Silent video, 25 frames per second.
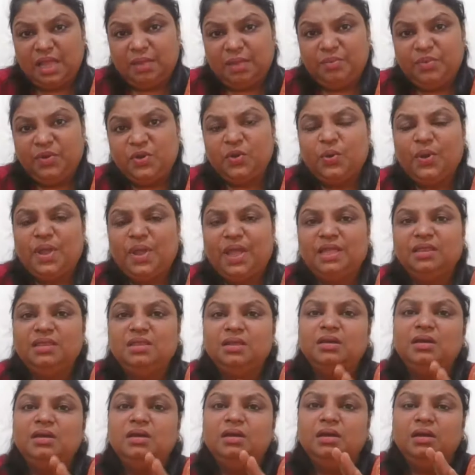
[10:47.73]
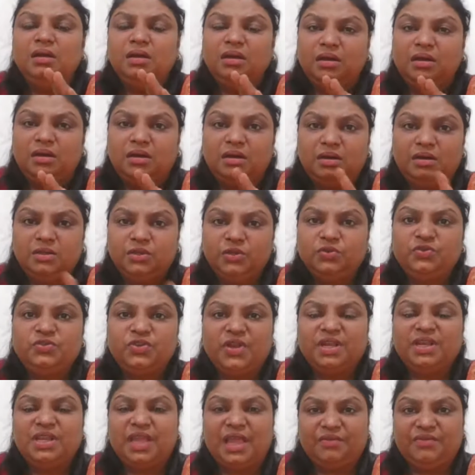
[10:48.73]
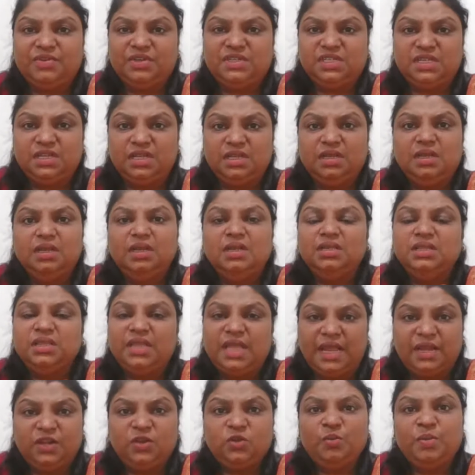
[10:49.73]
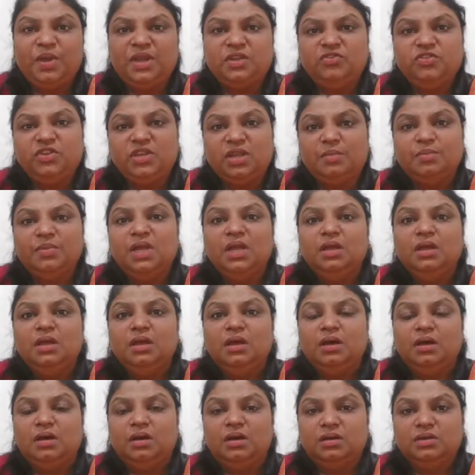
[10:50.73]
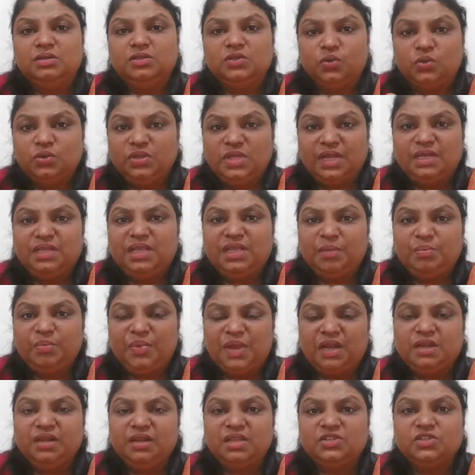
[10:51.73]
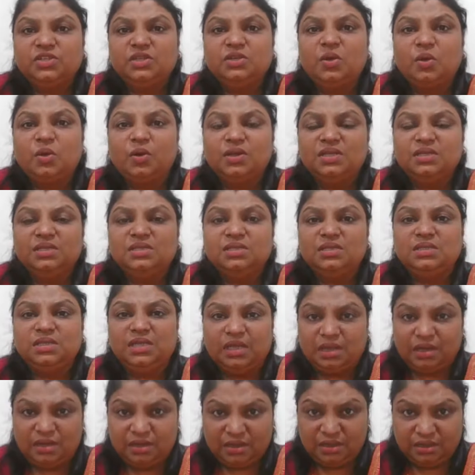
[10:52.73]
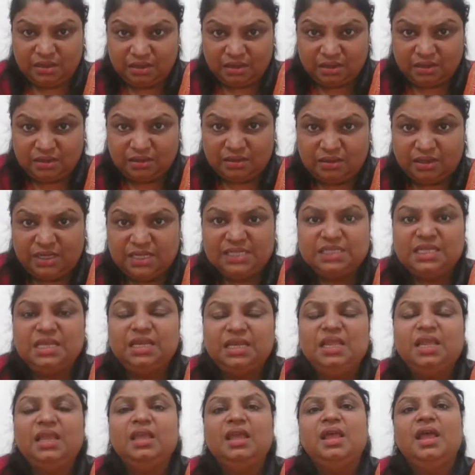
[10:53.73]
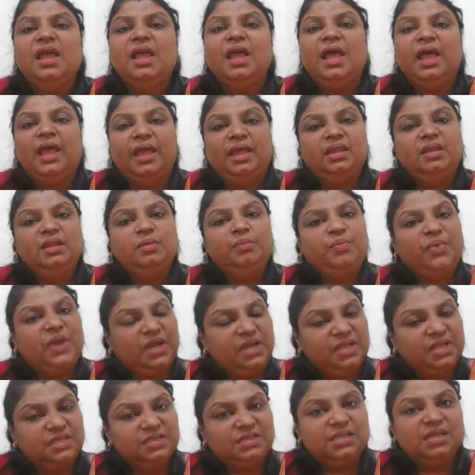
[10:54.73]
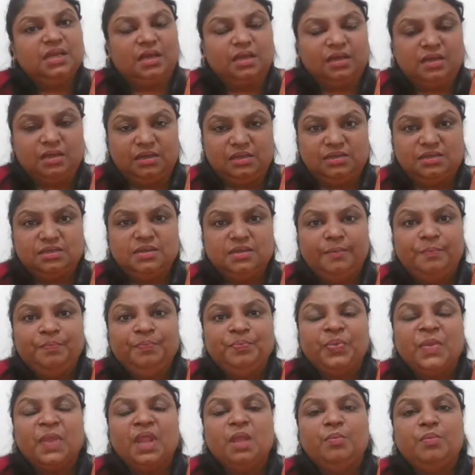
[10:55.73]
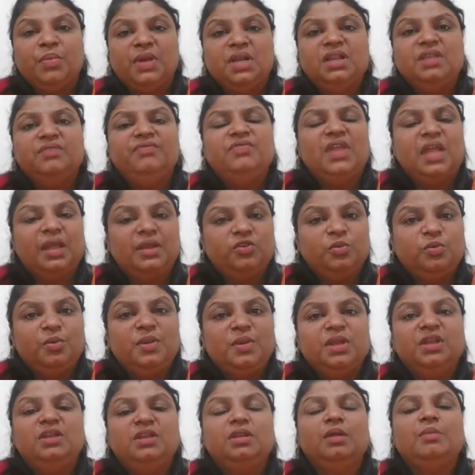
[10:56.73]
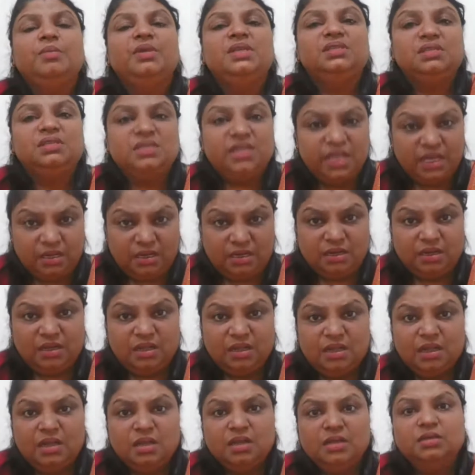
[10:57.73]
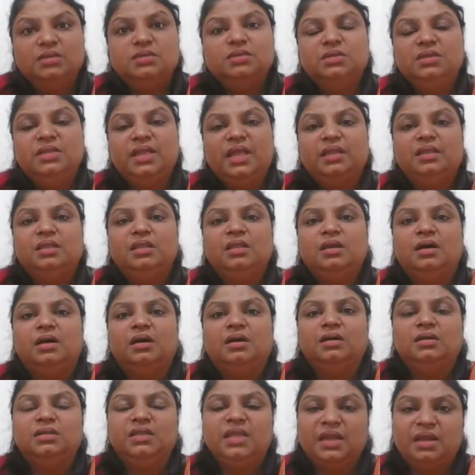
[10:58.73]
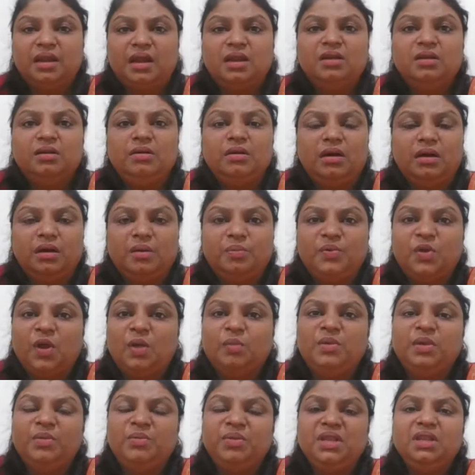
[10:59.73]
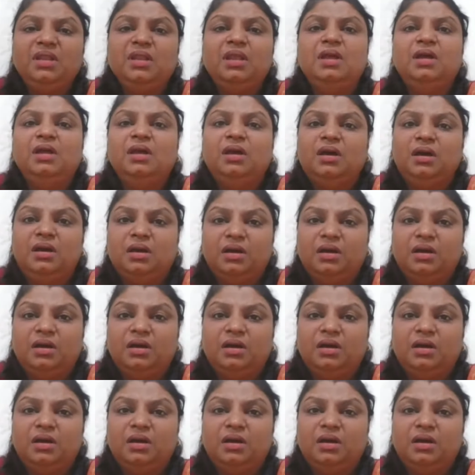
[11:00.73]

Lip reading: embryo and the uterine cavity, the endometrium, so that the implantation occurs easily and pregnancy occurs. But if the endometrium is thin, then there are problem in